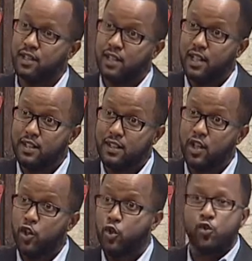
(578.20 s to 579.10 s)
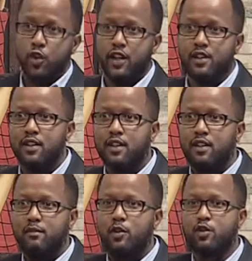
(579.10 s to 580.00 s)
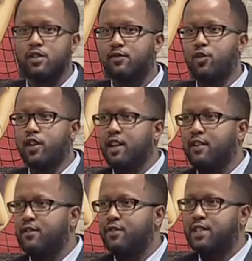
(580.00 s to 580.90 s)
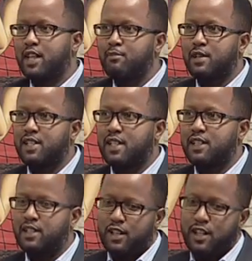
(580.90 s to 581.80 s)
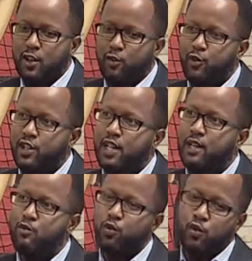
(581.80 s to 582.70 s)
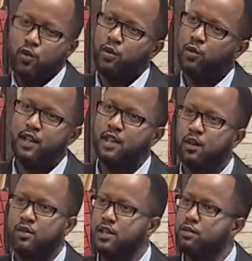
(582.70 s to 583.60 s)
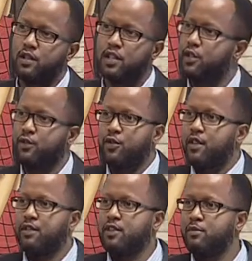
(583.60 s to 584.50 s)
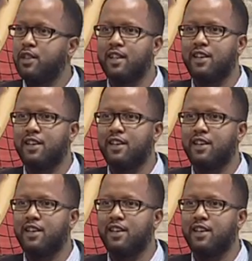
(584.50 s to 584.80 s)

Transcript: shillings to grow it. Sure. Because if you only have 10% percent of your time to grow the 1,000, it will take you forever to make it